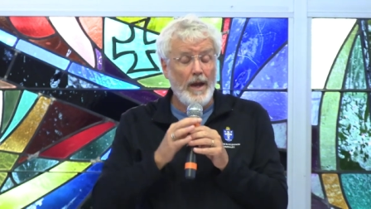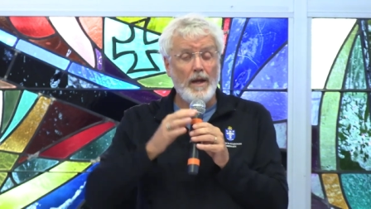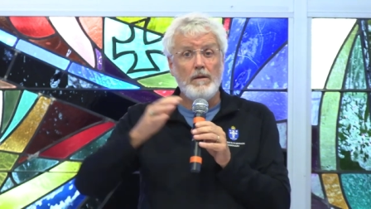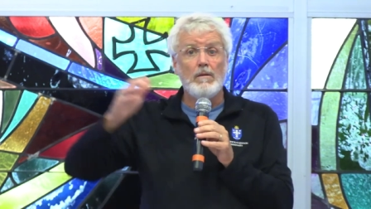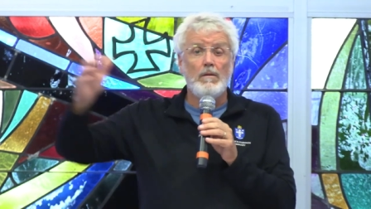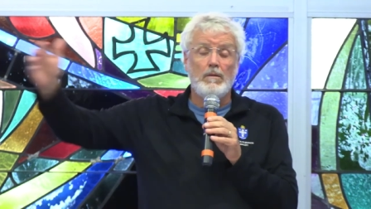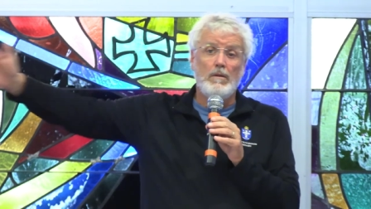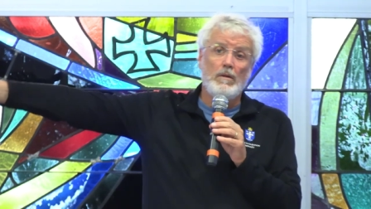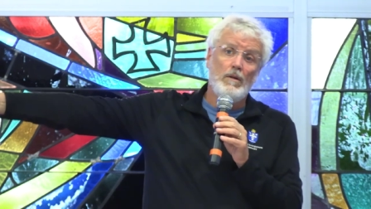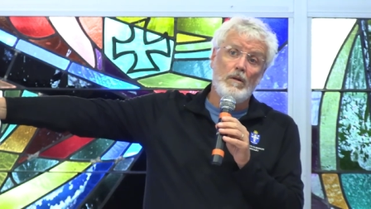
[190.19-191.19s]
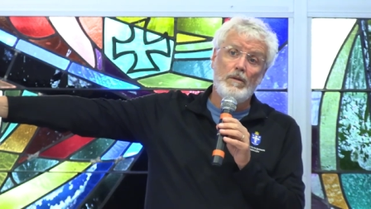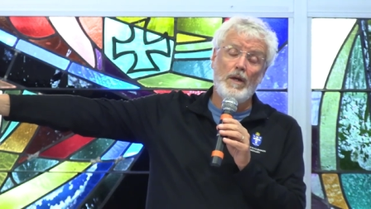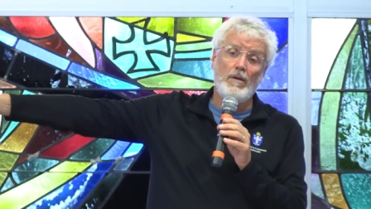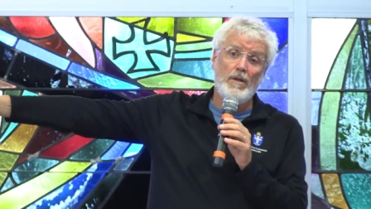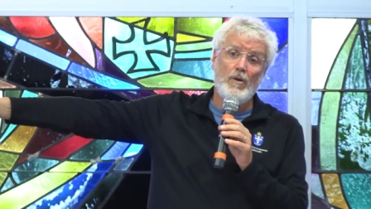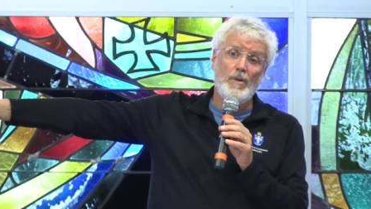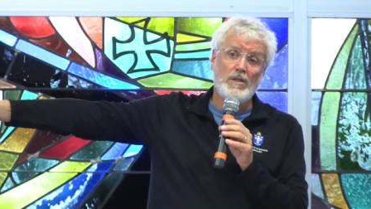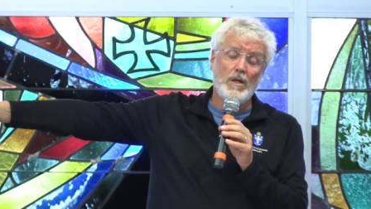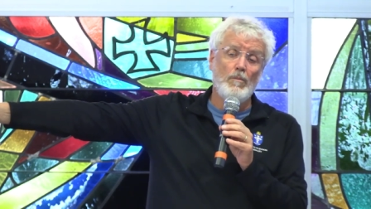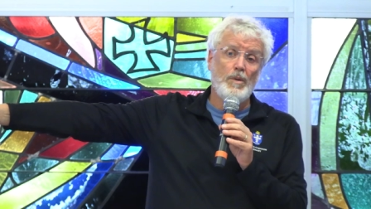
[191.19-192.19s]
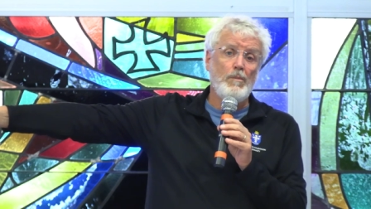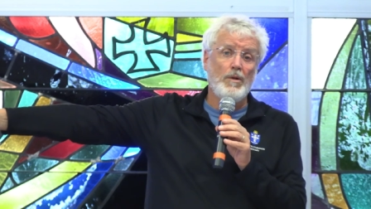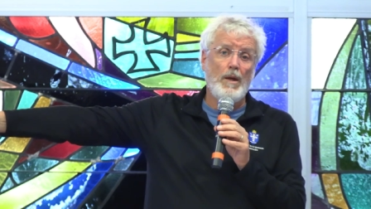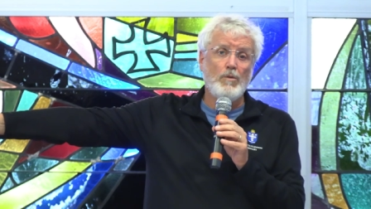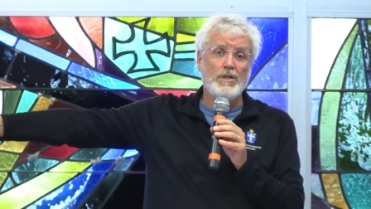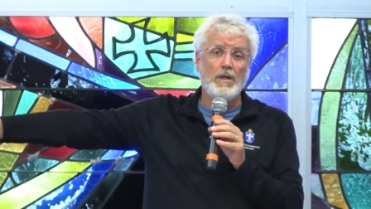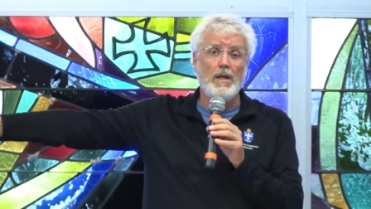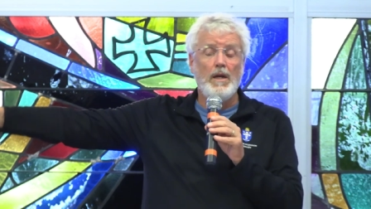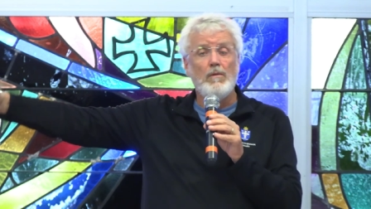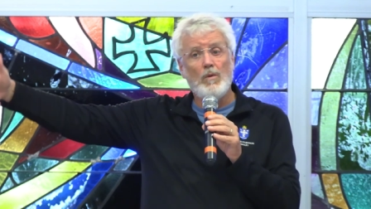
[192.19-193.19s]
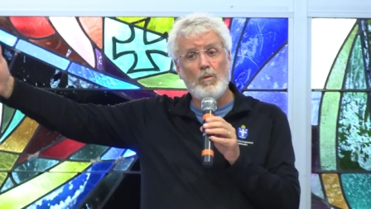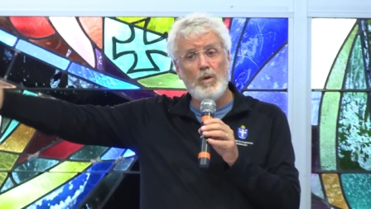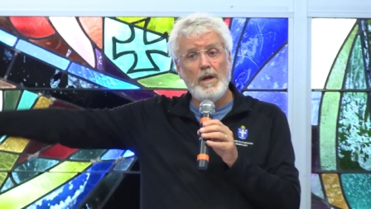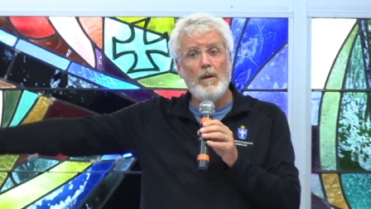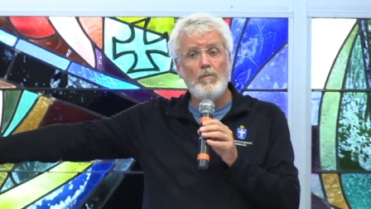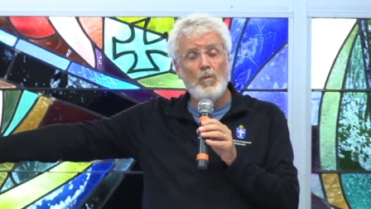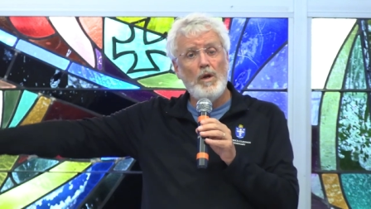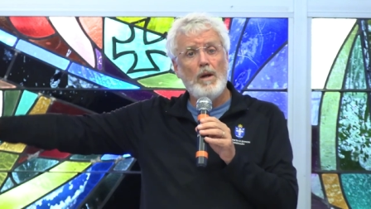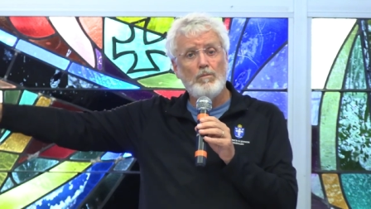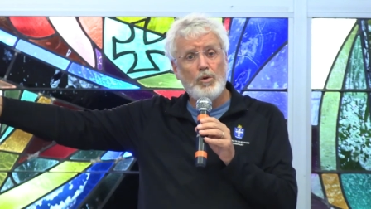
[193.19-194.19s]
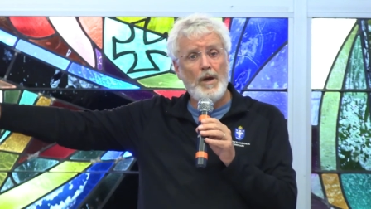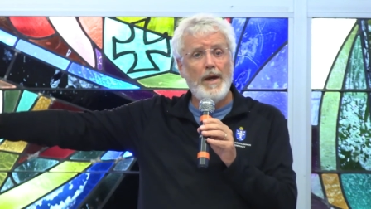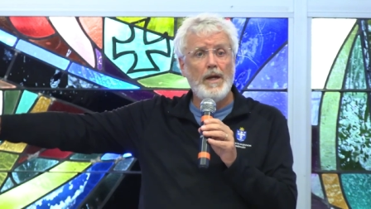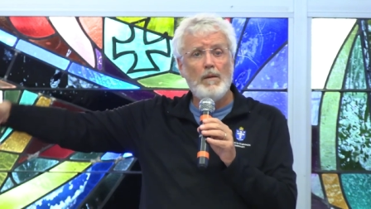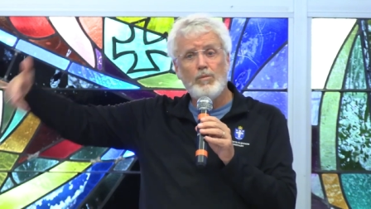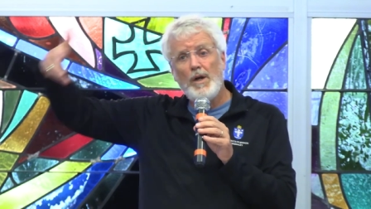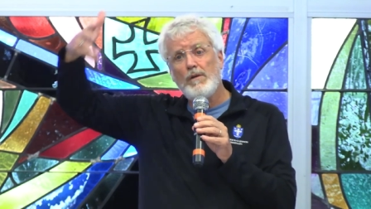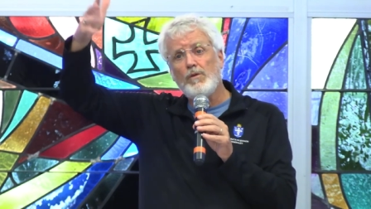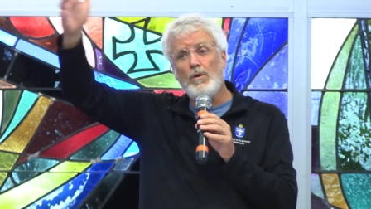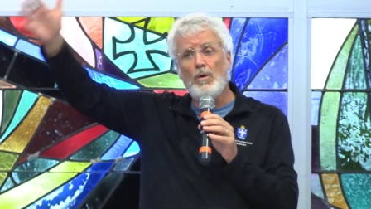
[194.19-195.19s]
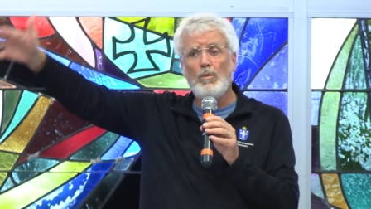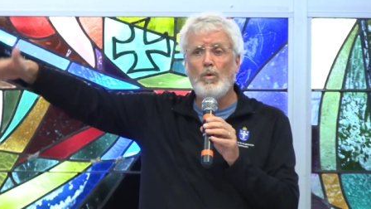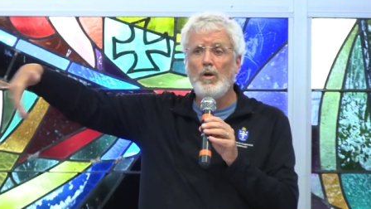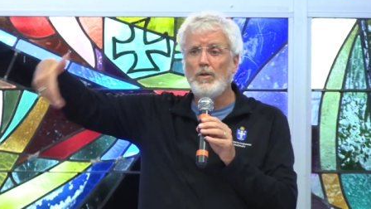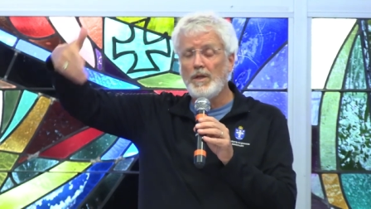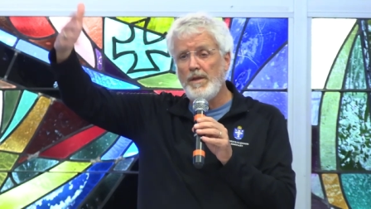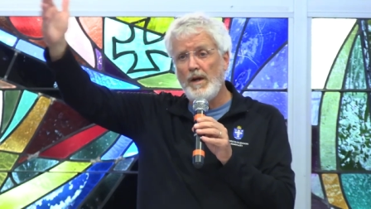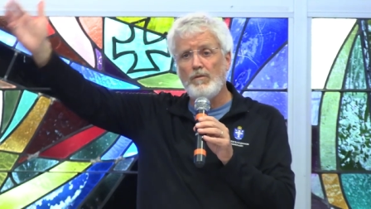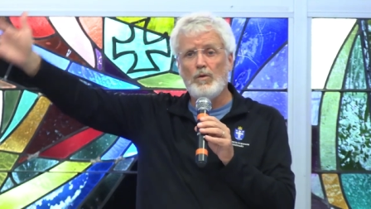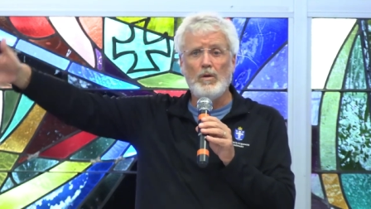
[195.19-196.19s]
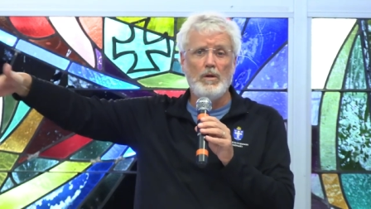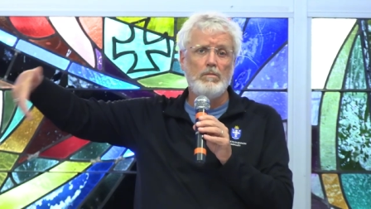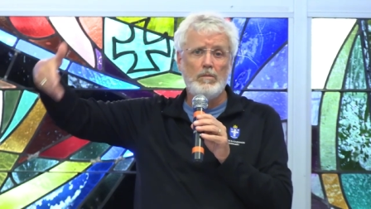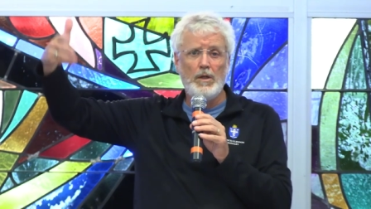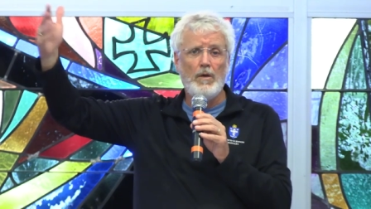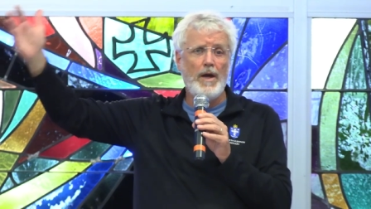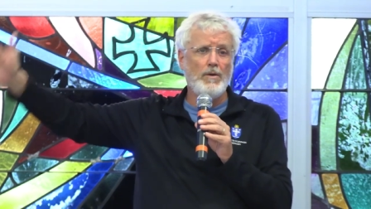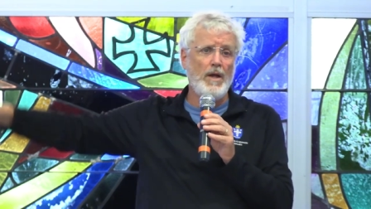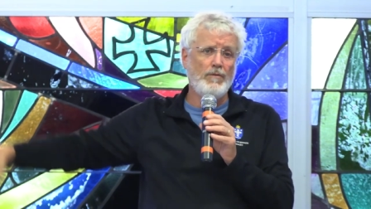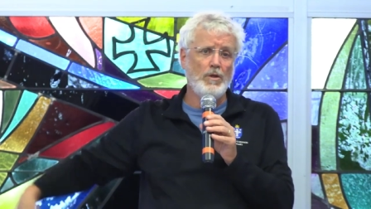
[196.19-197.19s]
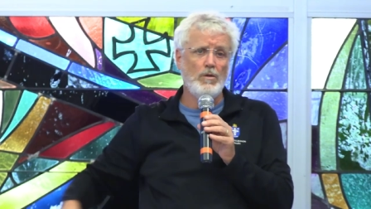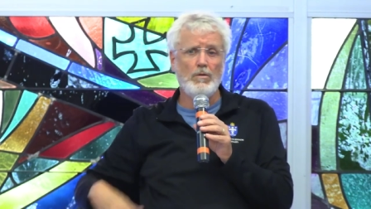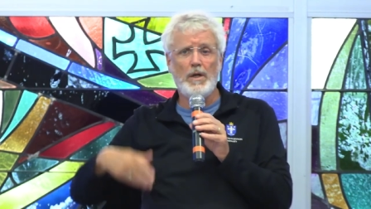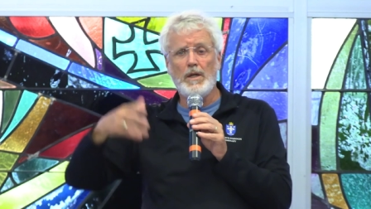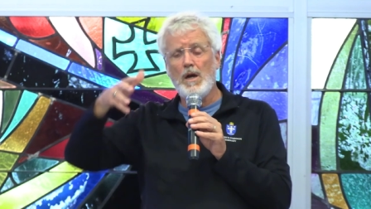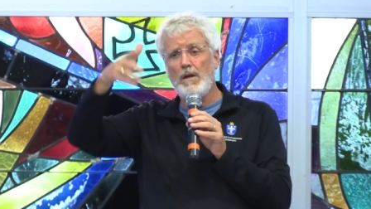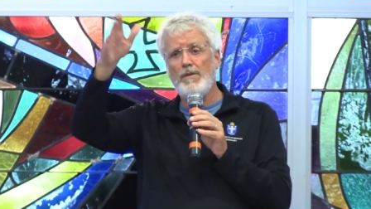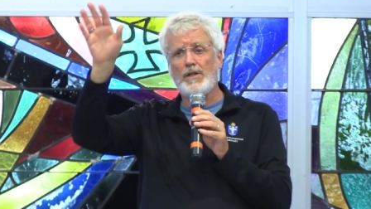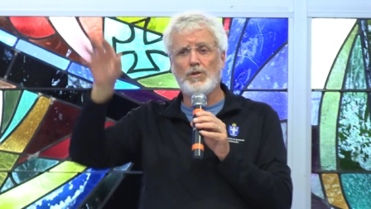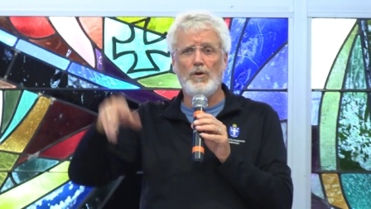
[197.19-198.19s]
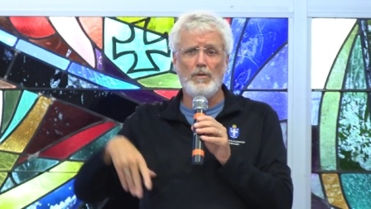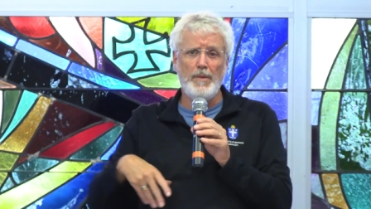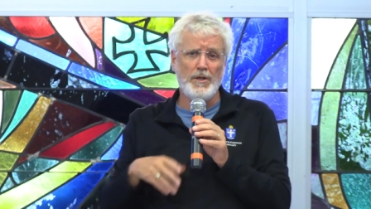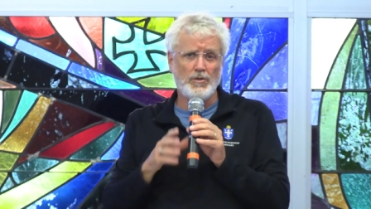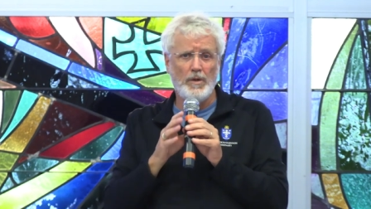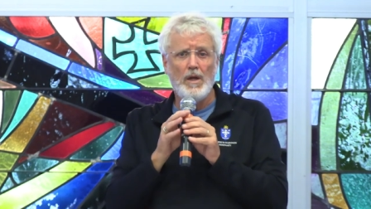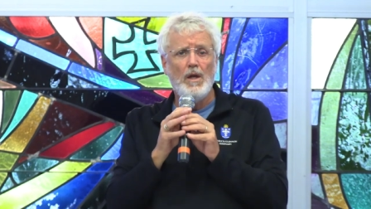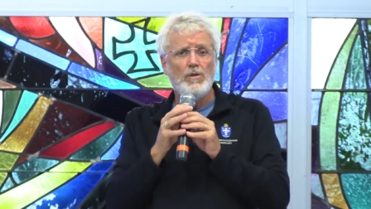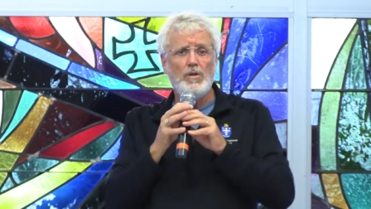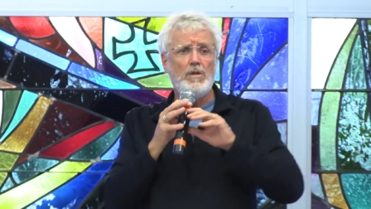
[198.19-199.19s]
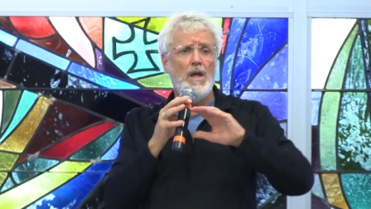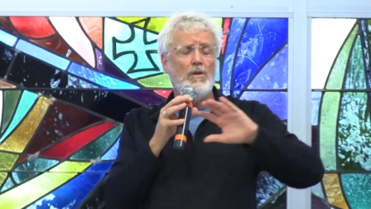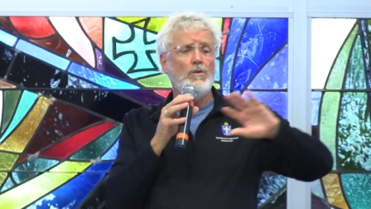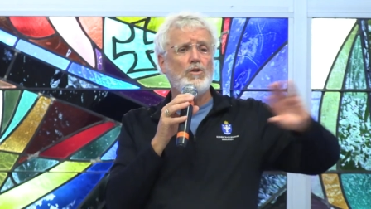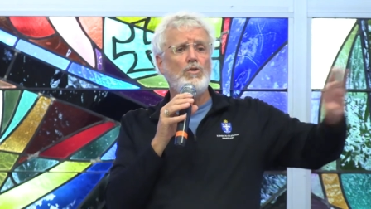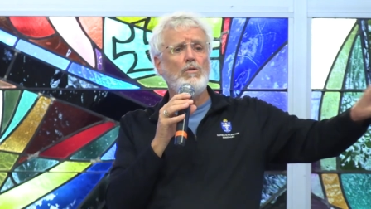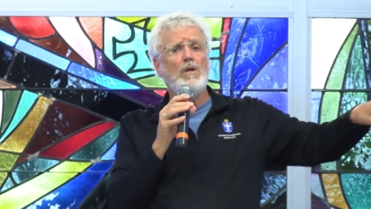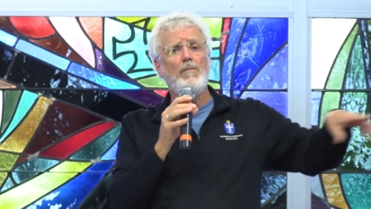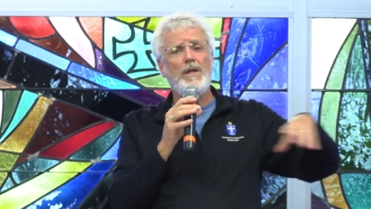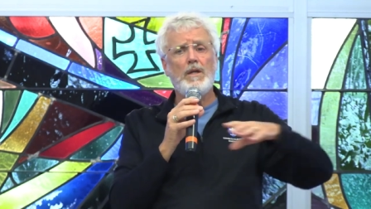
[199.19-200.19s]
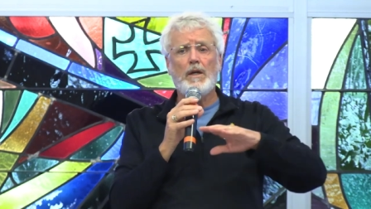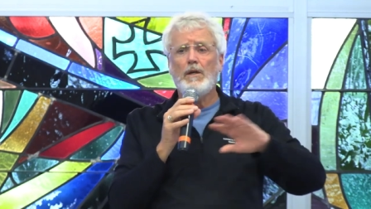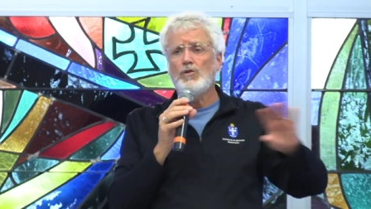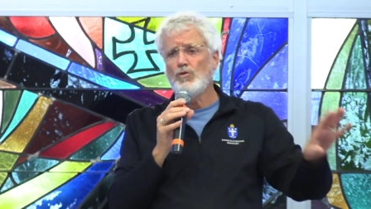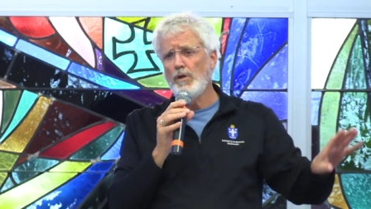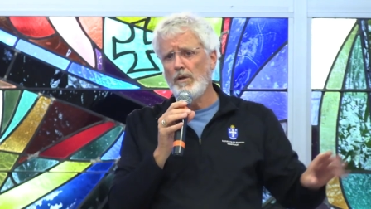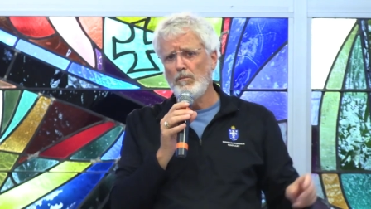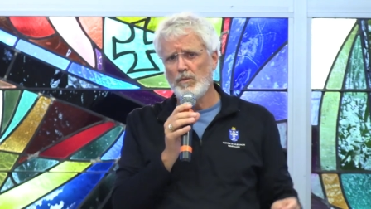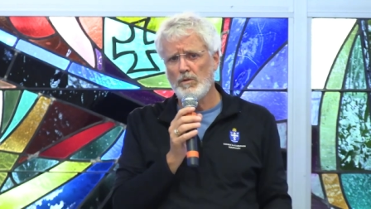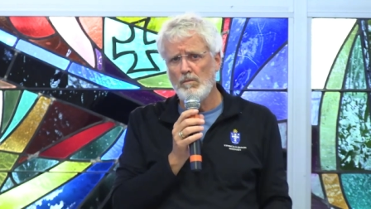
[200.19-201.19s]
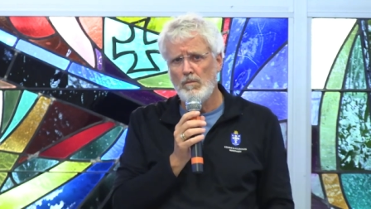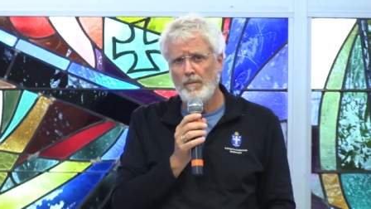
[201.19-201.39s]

And there, there'd be some people that would say that, well, when I'm, when I'm praying, I'm praying for the whole world, and therefore, you know, I don't have to do any kind of external ministry. So you take those two comedic extremes.